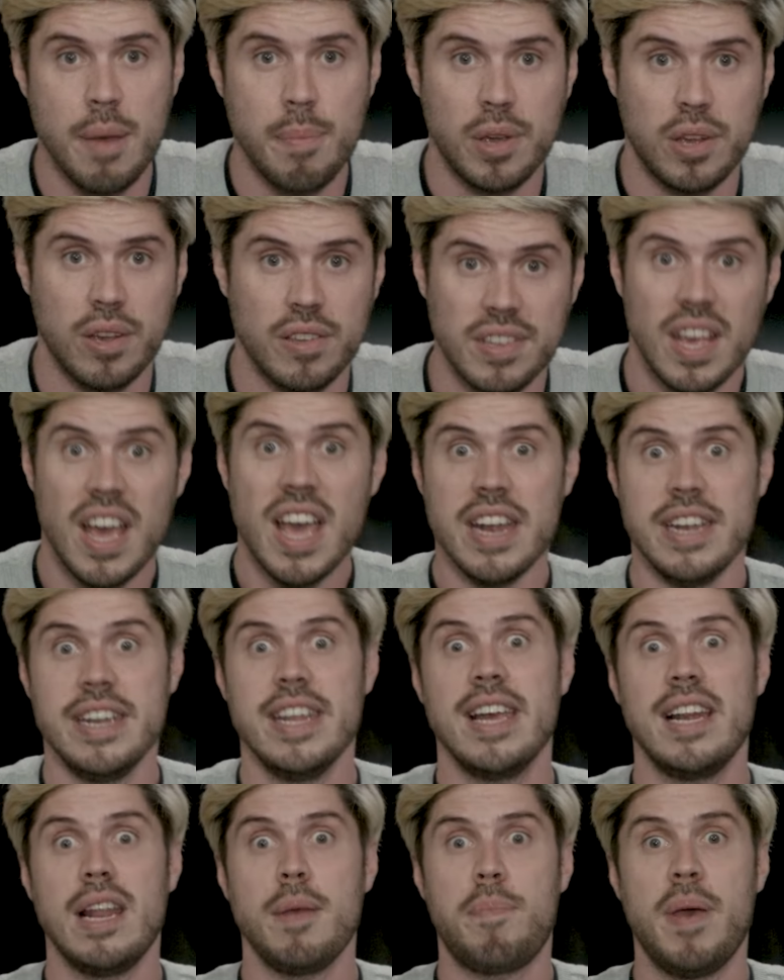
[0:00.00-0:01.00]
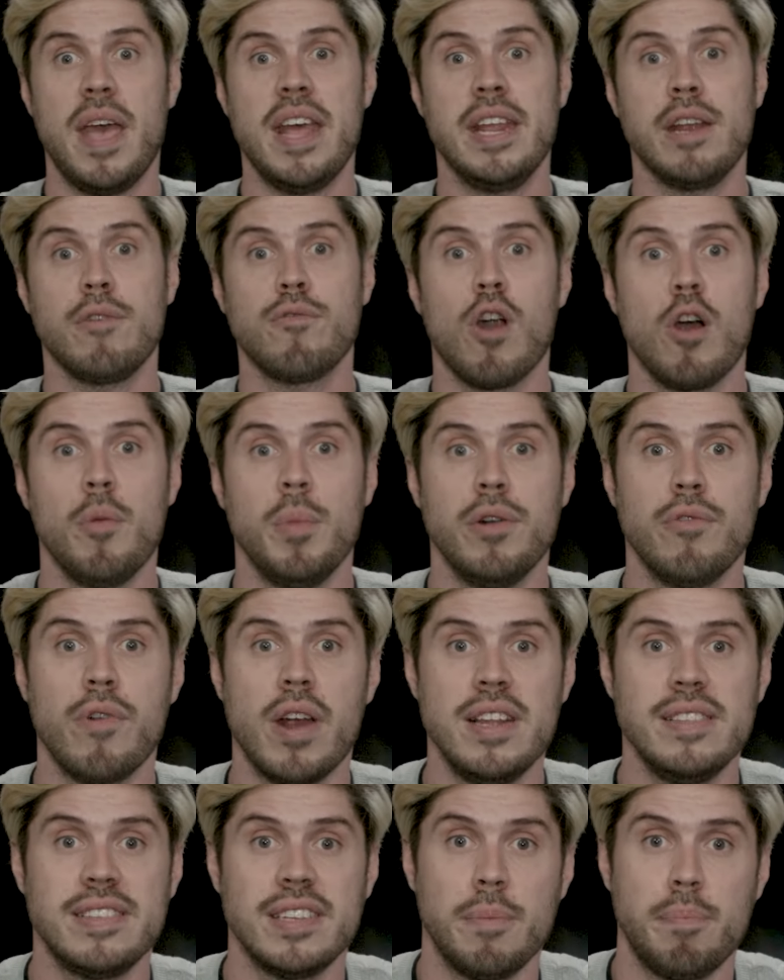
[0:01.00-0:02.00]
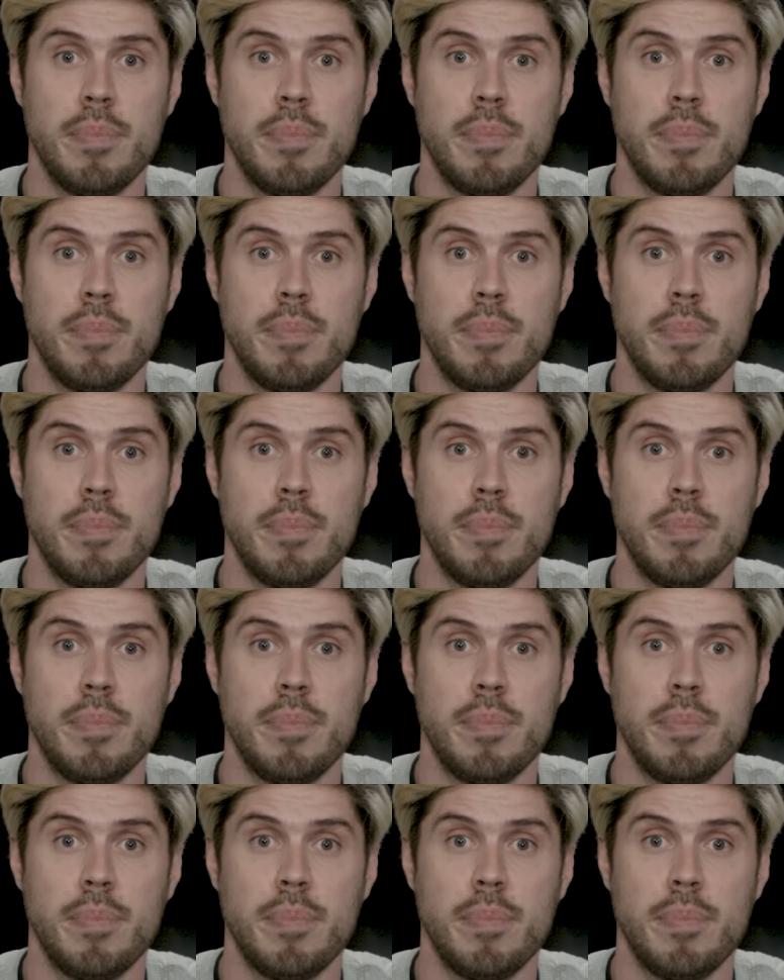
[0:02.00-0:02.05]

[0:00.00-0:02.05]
because nearly pinning Roman Reigns at a